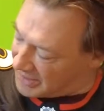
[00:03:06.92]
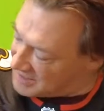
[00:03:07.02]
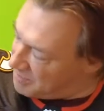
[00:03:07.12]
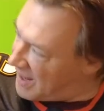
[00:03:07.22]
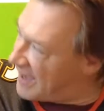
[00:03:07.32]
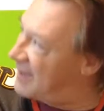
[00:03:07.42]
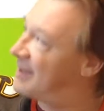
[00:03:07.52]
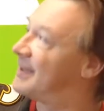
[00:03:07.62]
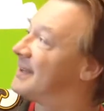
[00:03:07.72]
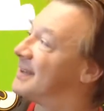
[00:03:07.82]
only it's blank,
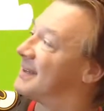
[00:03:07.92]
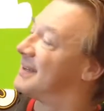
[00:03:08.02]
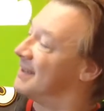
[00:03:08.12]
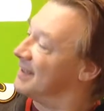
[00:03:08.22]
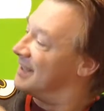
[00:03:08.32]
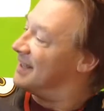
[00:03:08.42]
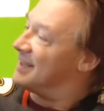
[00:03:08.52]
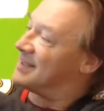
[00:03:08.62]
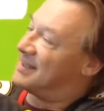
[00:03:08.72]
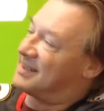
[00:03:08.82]

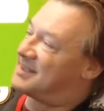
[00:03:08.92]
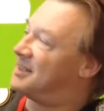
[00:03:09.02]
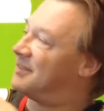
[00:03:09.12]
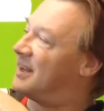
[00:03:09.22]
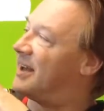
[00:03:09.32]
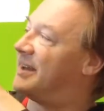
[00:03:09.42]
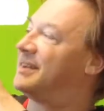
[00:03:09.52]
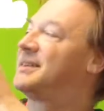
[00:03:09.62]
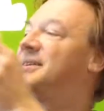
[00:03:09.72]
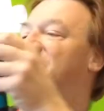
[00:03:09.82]
the silver
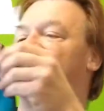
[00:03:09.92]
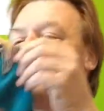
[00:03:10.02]
line, you